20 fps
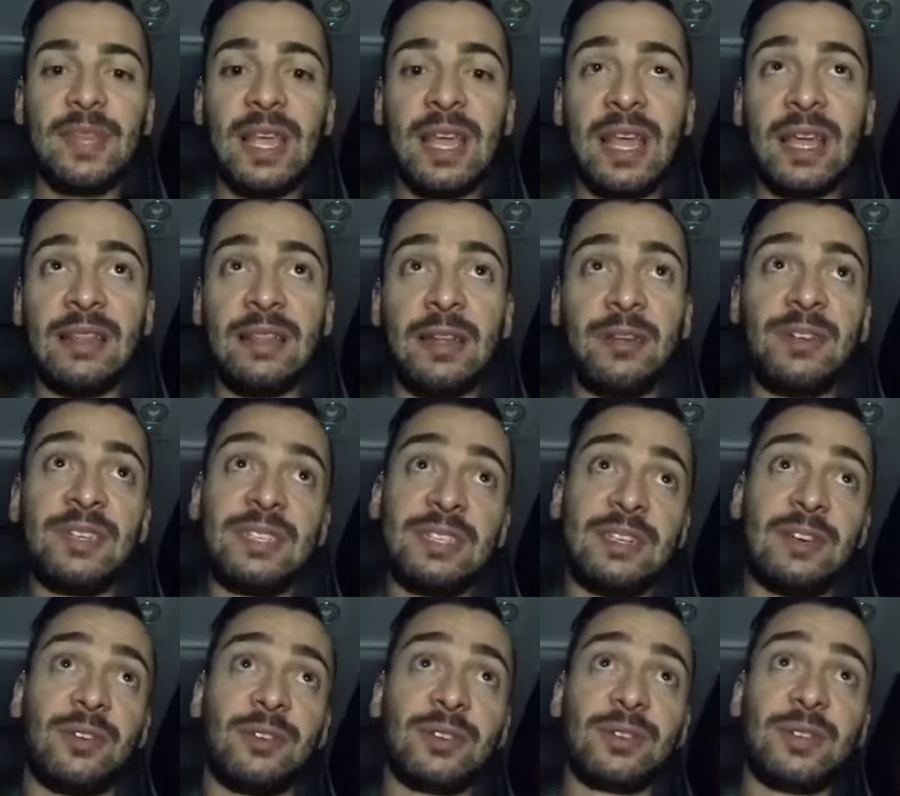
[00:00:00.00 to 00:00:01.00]
and there isn't
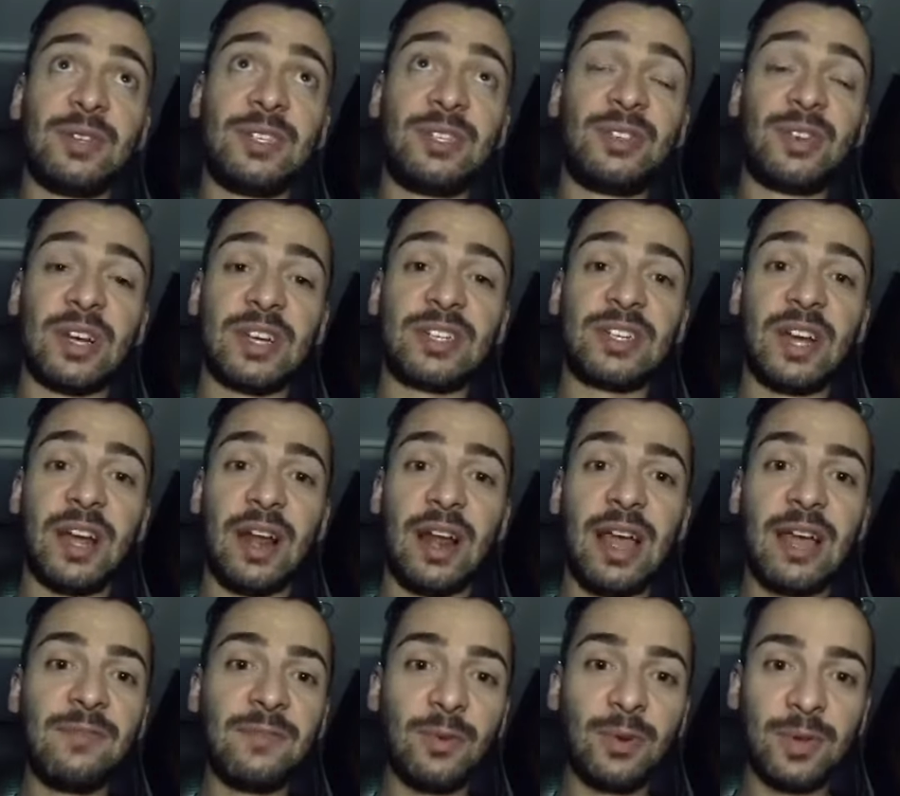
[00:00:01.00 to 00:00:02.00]
also a structure in
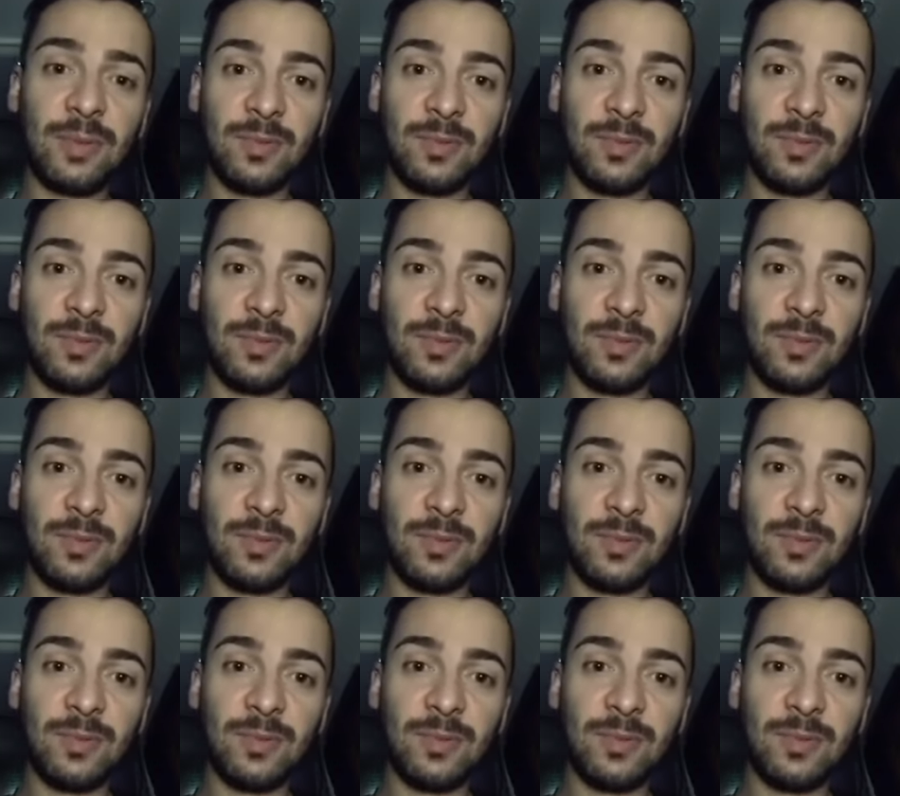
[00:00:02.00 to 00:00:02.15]
level in